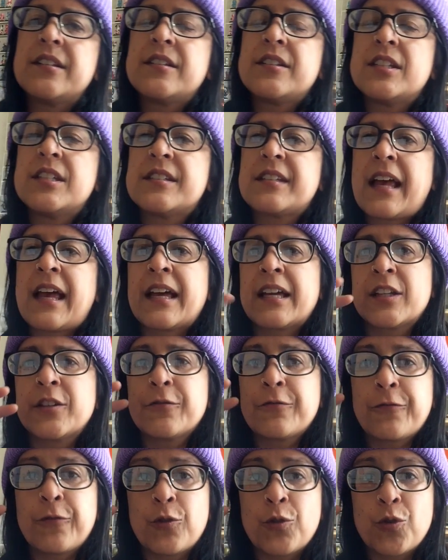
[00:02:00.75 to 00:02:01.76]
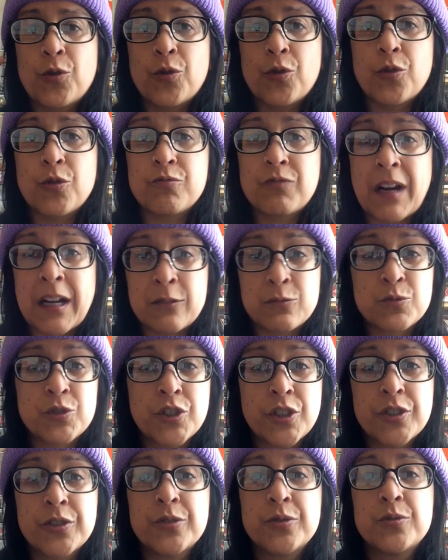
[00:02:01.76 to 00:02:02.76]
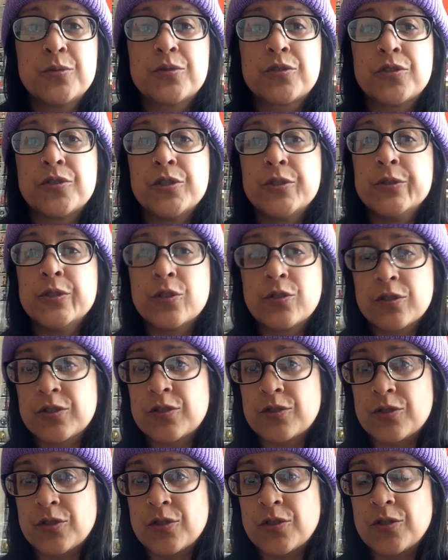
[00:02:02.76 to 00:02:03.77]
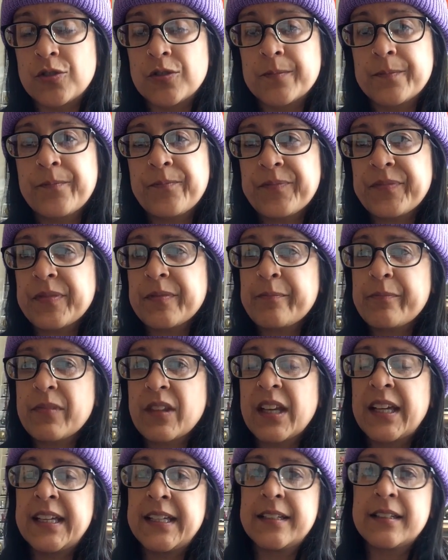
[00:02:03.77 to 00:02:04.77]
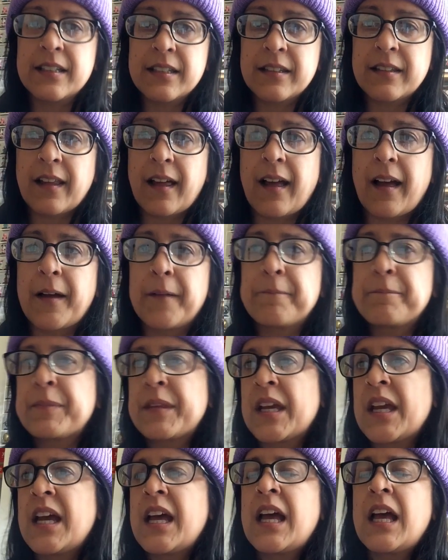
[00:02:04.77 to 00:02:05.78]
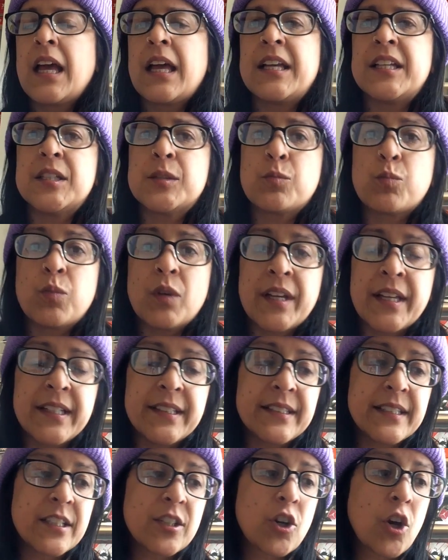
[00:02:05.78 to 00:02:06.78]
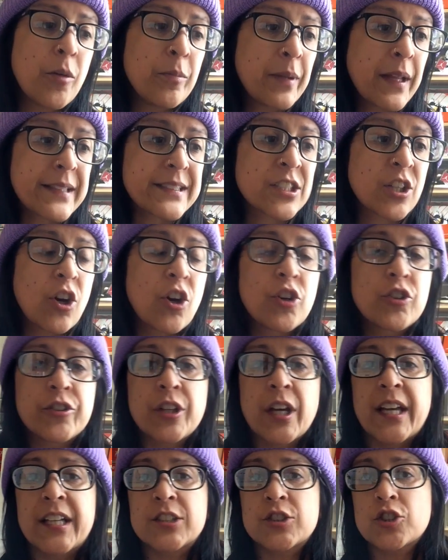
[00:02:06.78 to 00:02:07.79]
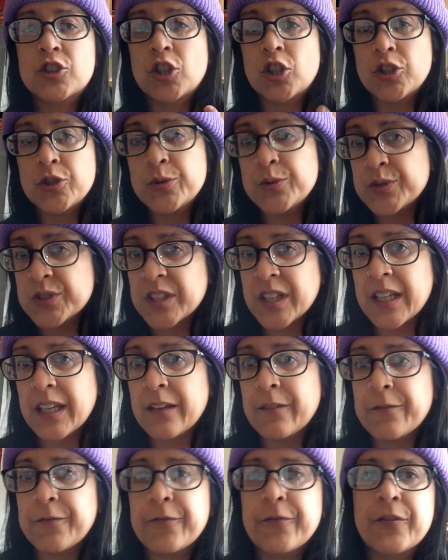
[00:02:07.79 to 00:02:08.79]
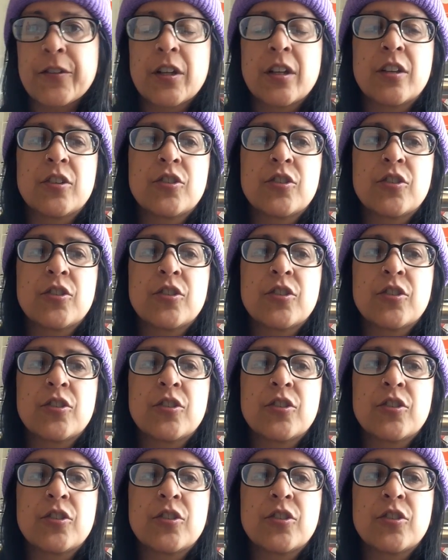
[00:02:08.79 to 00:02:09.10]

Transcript: design for Round 2's New York store. He did that. He did a Complex Con exclusive